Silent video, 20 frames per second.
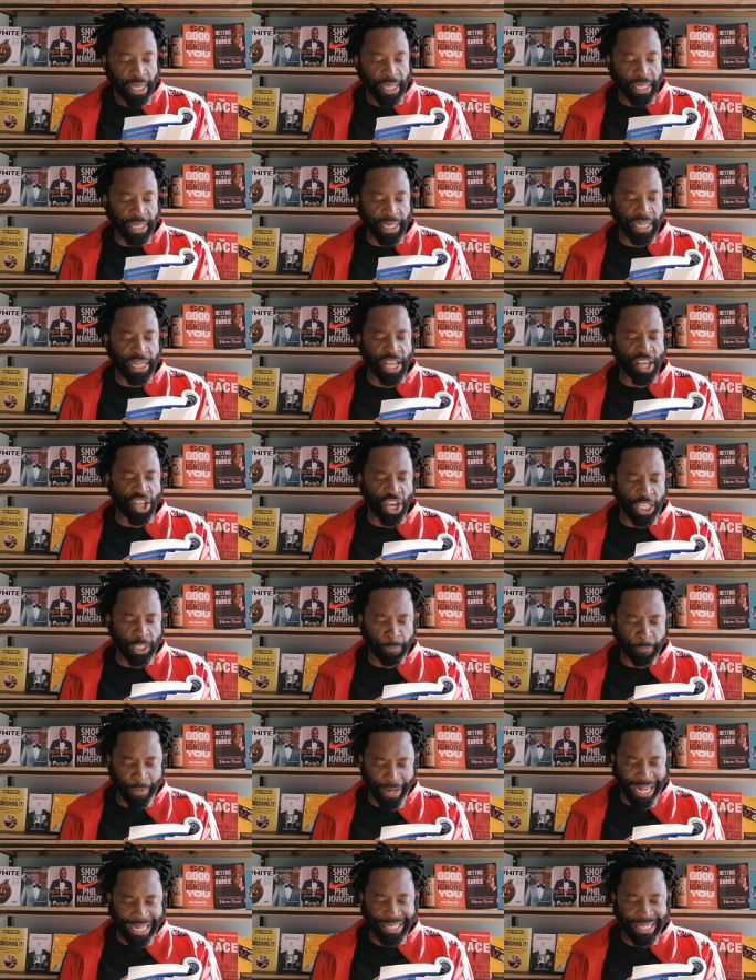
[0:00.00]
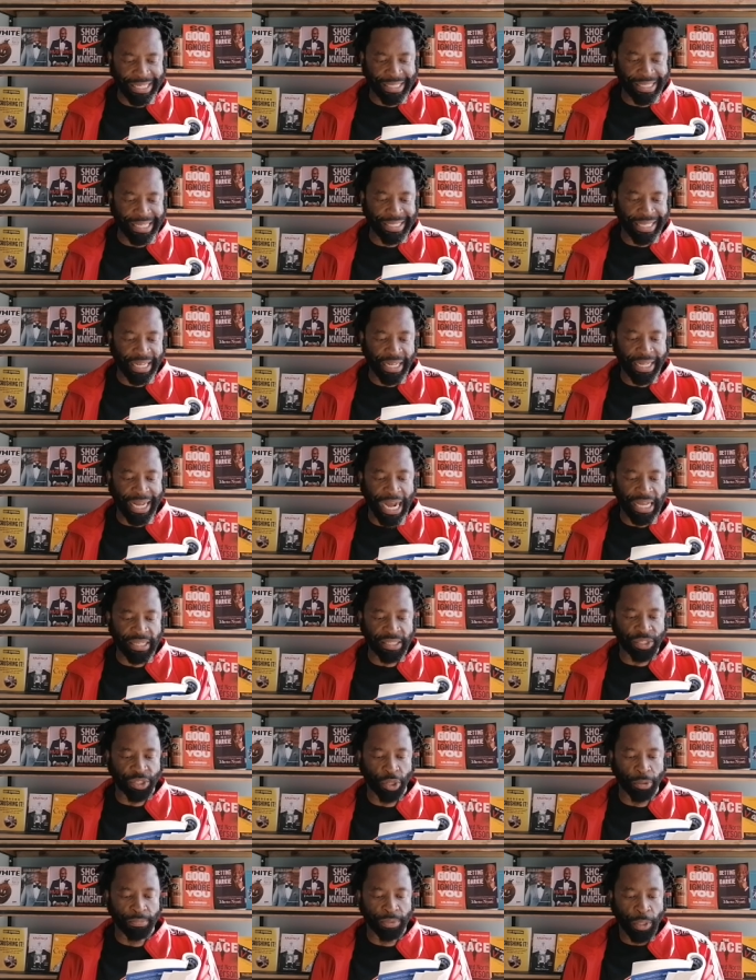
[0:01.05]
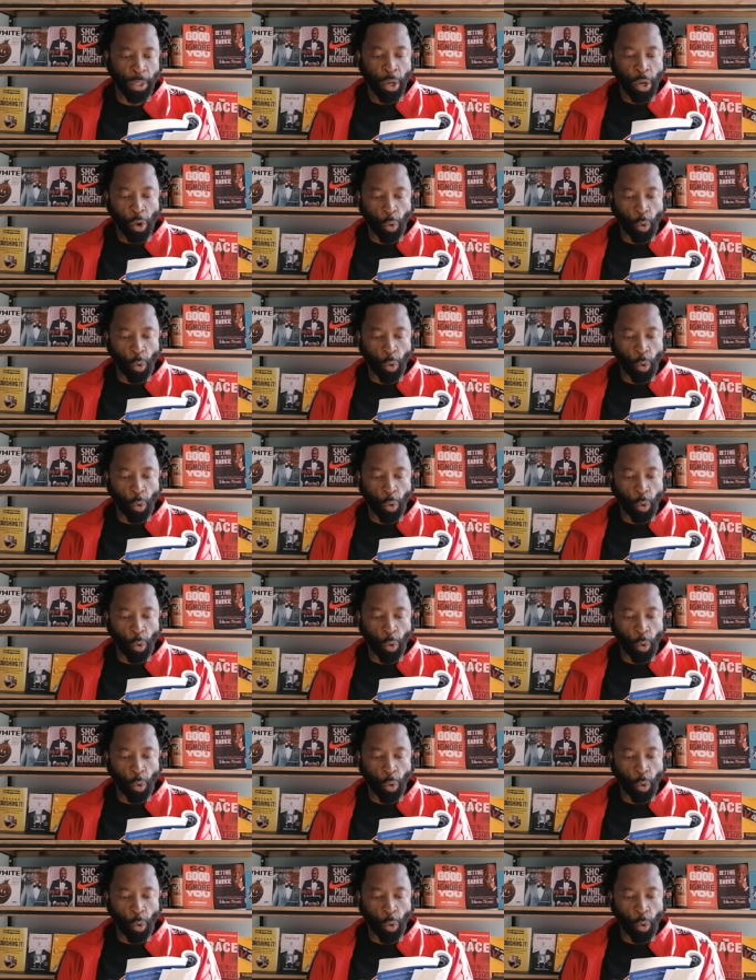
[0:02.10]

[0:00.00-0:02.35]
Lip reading: Religious practices and customs